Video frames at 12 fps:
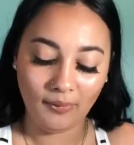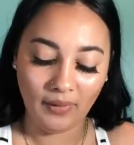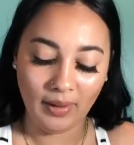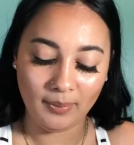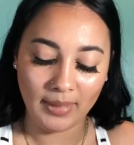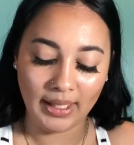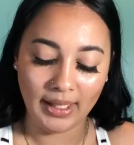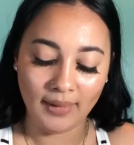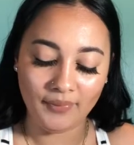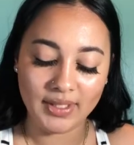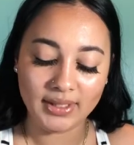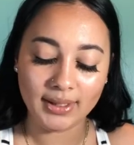Fit Me.
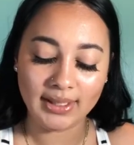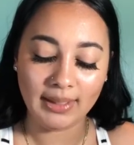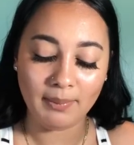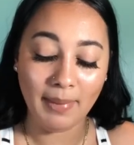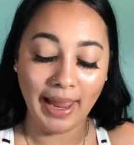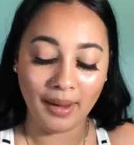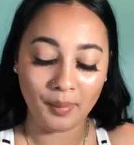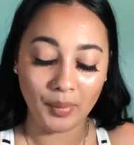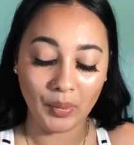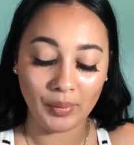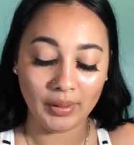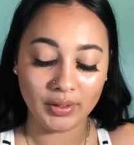This is the matte and
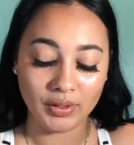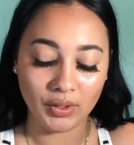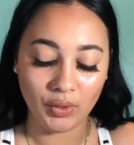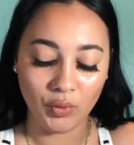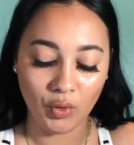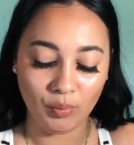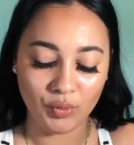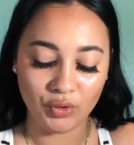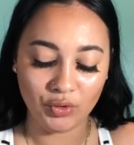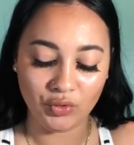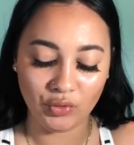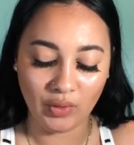poreless normal to